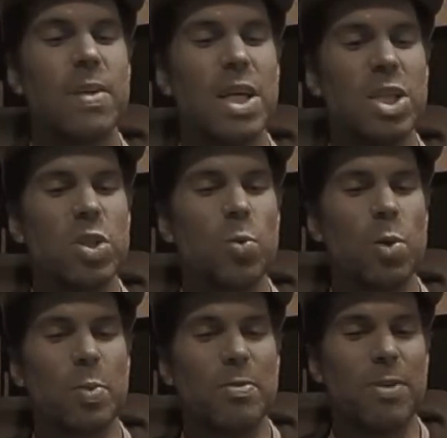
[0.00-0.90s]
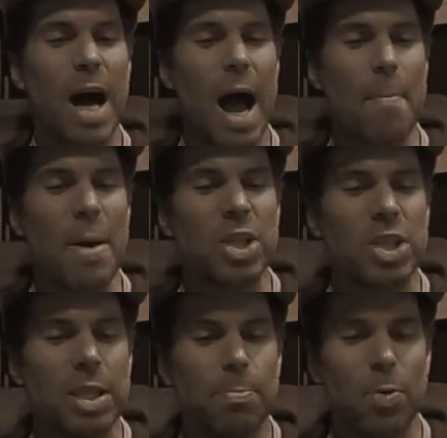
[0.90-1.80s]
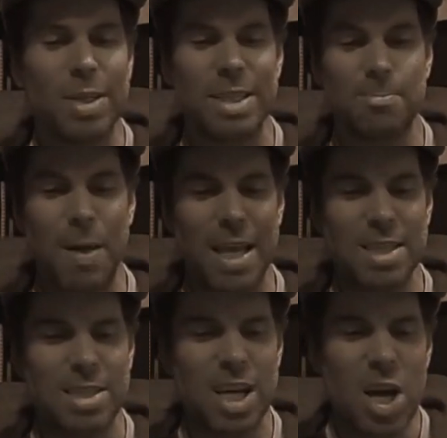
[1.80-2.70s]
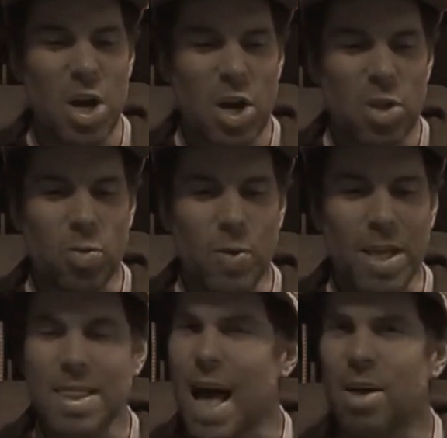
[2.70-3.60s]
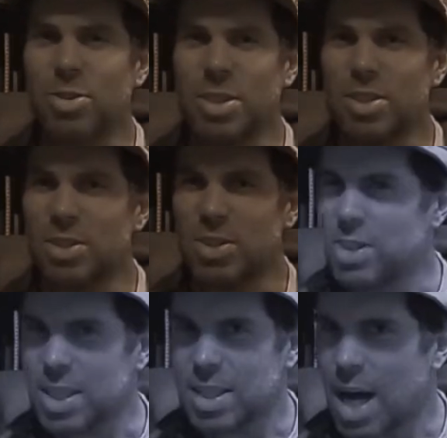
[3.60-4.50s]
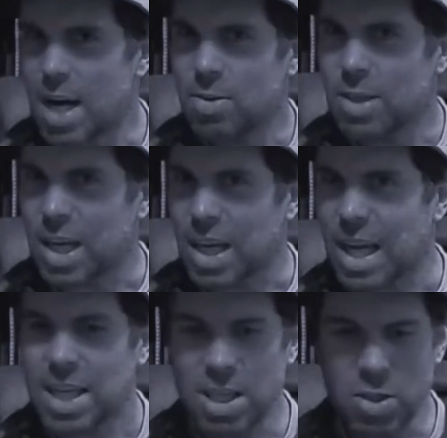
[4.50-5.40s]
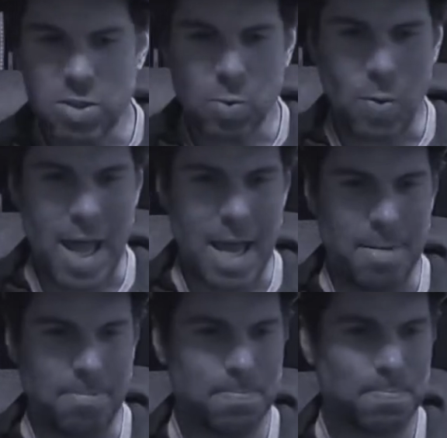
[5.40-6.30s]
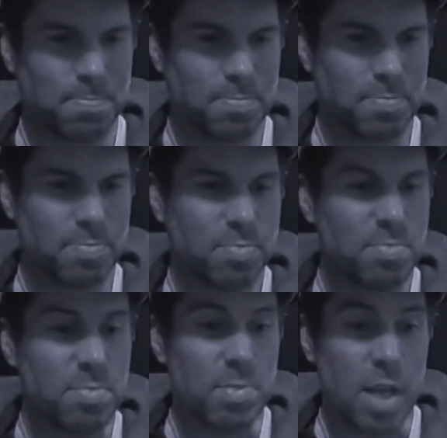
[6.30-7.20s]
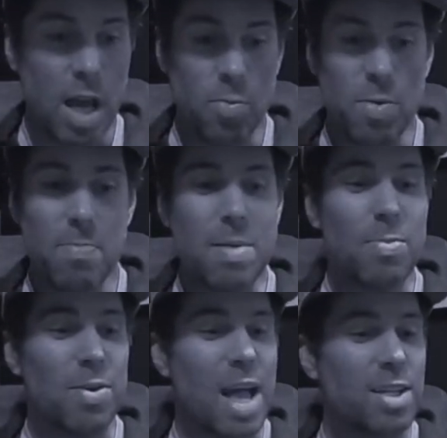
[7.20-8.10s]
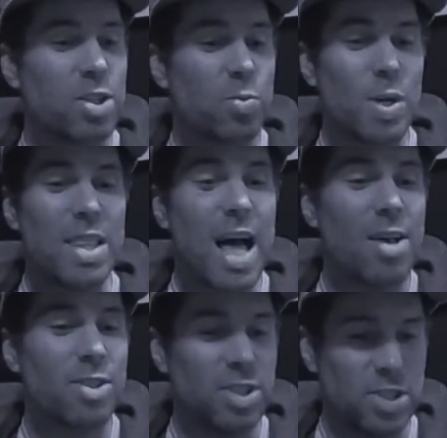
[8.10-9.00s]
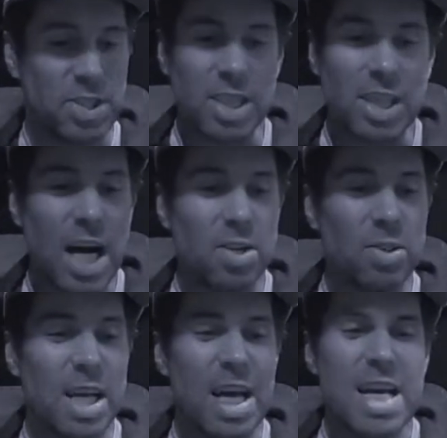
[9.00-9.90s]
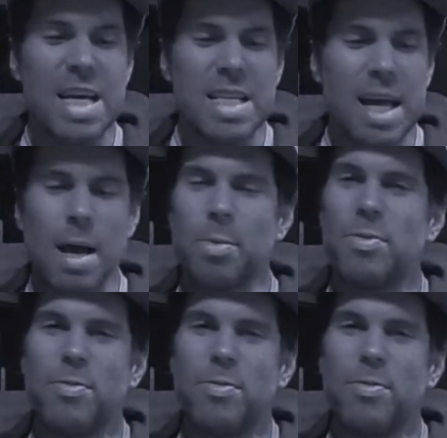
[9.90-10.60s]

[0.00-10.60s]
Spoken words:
Eastward we fly, much deeper into space, 3,600 light years away. And remember, that's 3,600 times